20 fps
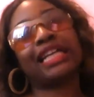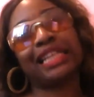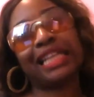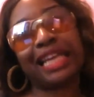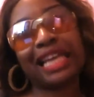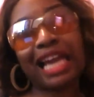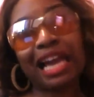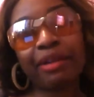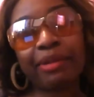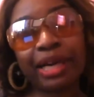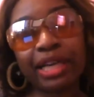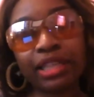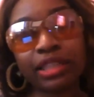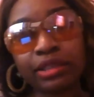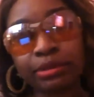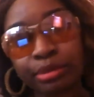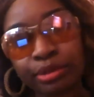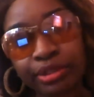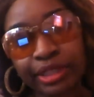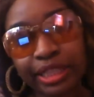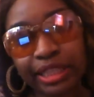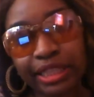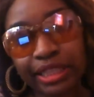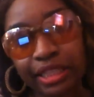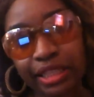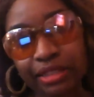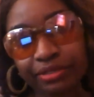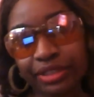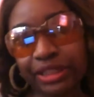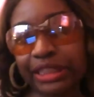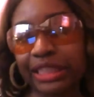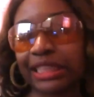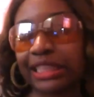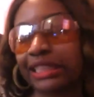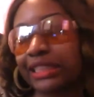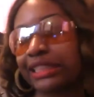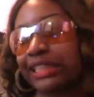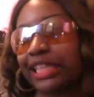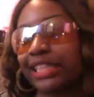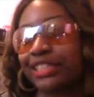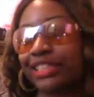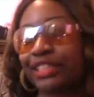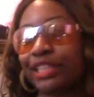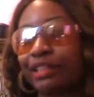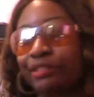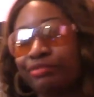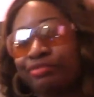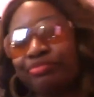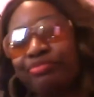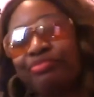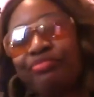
of like how I upgraded and everything like that. So